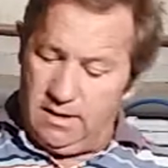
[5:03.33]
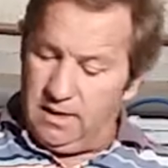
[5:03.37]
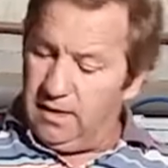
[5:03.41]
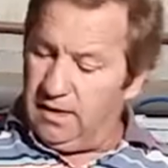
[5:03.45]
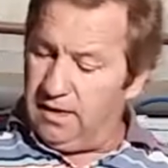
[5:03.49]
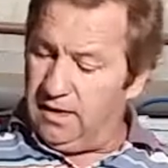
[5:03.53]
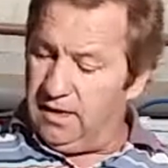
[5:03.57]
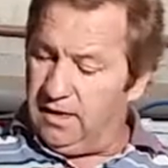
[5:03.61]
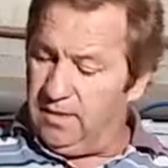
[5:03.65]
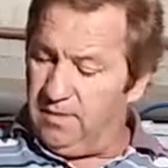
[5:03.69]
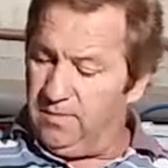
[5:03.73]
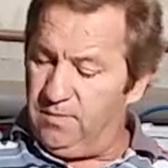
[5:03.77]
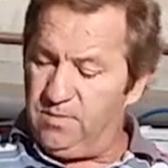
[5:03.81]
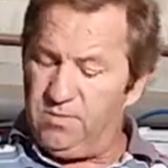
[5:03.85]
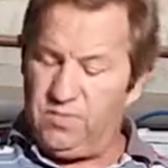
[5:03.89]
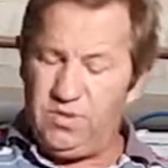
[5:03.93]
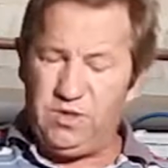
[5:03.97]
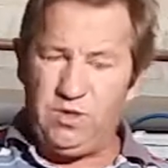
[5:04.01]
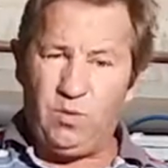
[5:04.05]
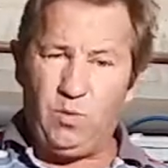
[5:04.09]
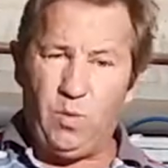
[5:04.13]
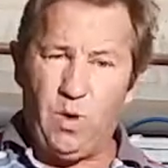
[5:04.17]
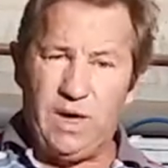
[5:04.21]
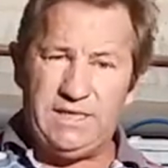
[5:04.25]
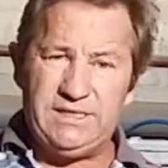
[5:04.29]

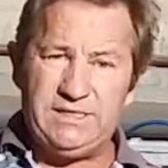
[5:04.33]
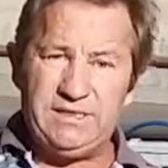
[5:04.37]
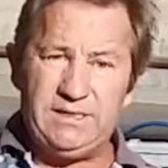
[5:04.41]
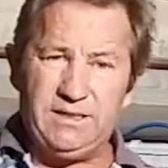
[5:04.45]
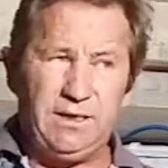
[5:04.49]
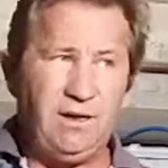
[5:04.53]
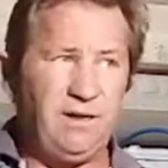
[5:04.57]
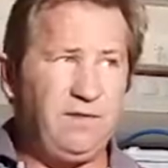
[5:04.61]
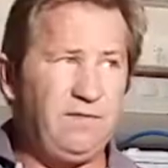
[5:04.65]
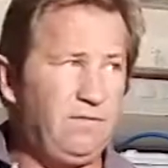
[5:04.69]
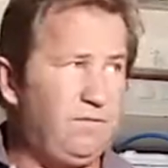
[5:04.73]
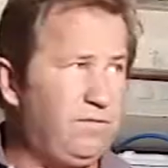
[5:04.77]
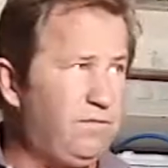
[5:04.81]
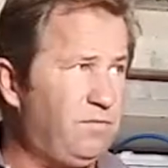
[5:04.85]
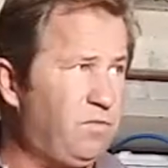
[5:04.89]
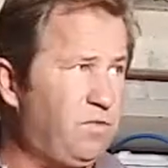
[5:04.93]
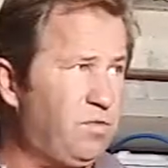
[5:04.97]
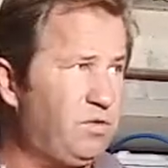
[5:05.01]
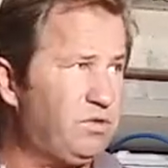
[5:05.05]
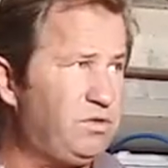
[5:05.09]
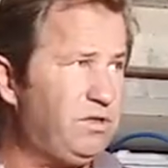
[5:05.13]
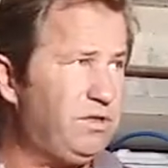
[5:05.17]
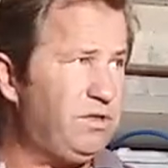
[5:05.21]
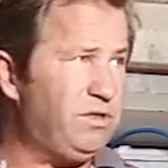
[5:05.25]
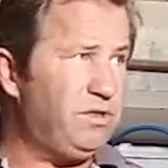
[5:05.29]
But you waste a lot of
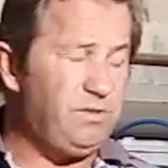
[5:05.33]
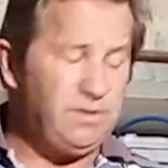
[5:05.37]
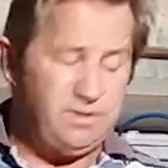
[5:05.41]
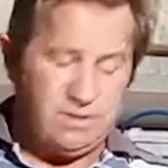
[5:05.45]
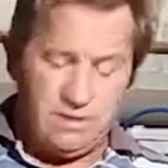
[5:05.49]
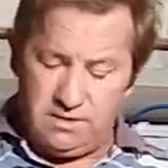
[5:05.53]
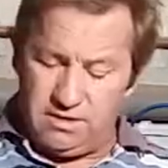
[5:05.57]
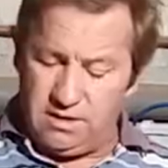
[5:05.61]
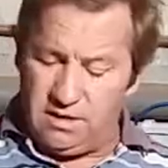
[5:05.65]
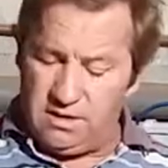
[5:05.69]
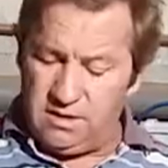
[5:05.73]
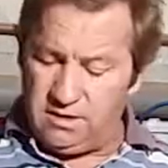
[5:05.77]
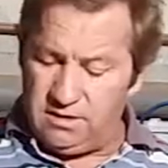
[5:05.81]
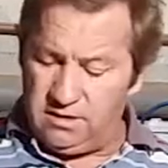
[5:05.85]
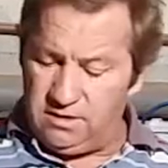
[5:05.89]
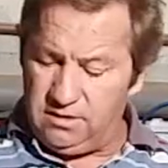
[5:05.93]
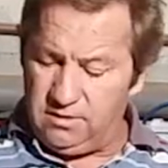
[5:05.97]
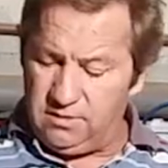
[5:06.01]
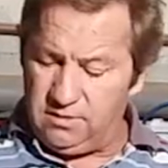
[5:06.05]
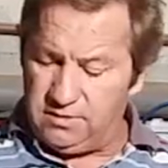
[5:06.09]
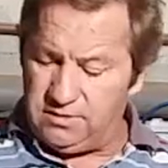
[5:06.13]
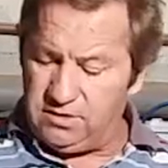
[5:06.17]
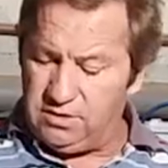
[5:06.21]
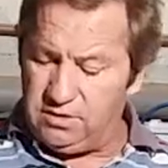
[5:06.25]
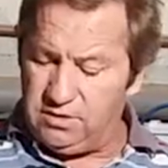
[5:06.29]
wood. You're using a
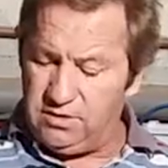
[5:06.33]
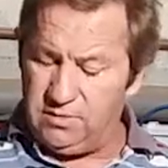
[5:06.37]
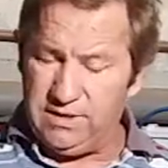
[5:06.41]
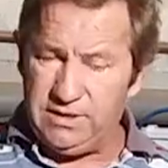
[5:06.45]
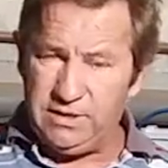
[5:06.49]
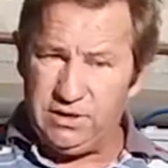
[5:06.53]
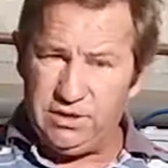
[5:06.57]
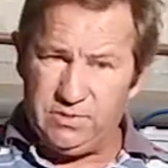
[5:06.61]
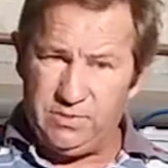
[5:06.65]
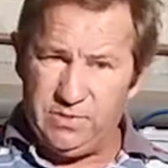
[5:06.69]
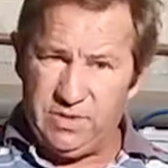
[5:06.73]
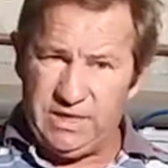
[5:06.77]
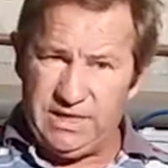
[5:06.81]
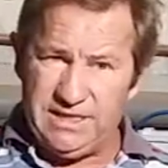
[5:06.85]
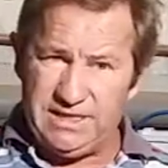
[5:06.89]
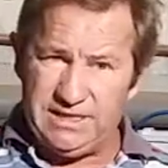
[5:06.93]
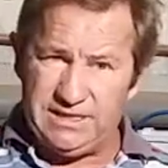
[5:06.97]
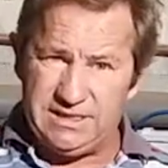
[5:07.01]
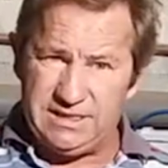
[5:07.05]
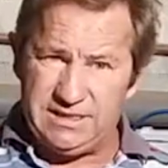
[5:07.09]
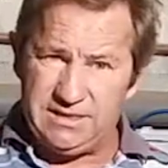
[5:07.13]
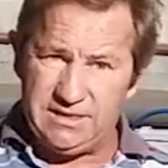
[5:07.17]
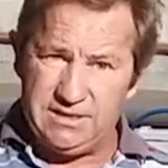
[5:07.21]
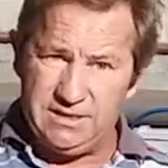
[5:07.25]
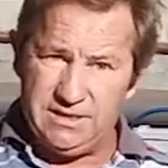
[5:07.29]
2-inch
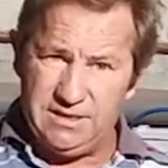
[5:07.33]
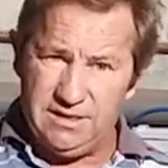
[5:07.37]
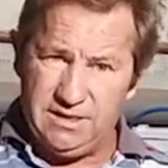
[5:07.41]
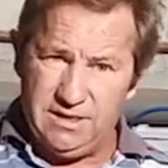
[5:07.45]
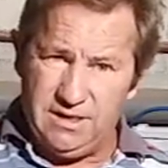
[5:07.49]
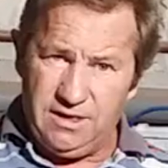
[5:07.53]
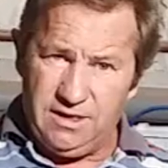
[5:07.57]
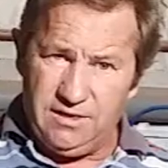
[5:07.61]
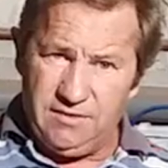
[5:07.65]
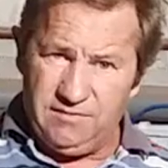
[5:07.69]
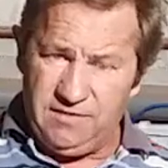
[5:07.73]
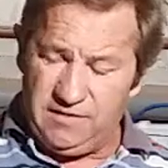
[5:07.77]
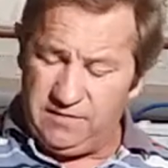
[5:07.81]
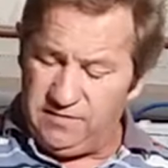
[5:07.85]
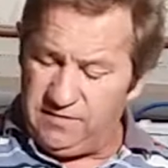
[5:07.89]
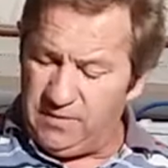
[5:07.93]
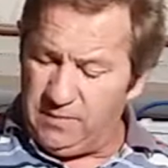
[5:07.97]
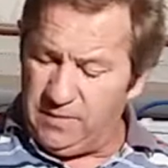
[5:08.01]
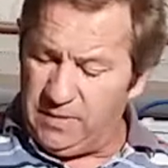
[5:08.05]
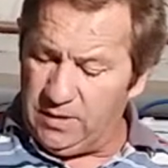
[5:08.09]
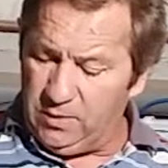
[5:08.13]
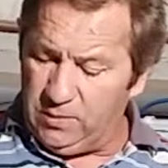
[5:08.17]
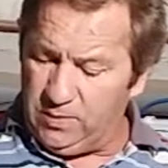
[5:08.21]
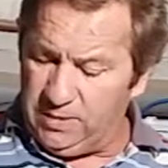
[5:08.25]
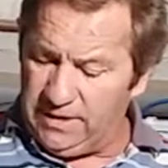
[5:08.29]
piece,
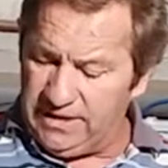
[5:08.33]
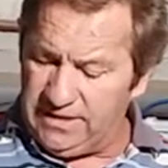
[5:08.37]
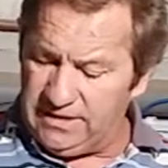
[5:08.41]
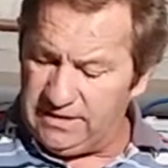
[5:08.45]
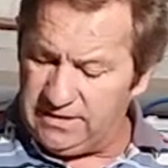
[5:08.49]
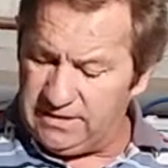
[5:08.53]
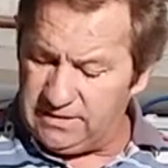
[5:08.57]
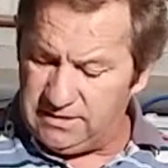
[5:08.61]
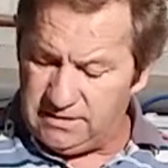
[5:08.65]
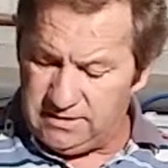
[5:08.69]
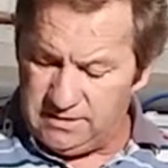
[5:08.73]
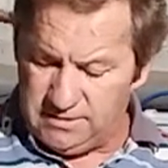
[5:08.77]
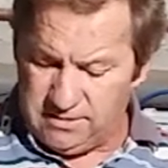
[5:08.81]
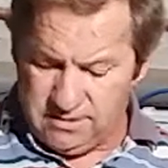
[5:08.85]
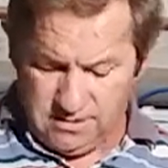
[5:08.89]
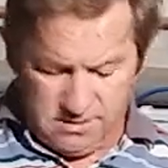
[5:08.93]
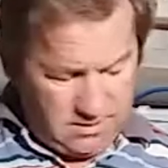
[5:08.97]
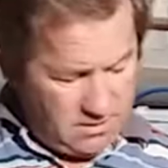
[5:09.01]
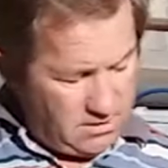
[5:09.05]
50mm piece,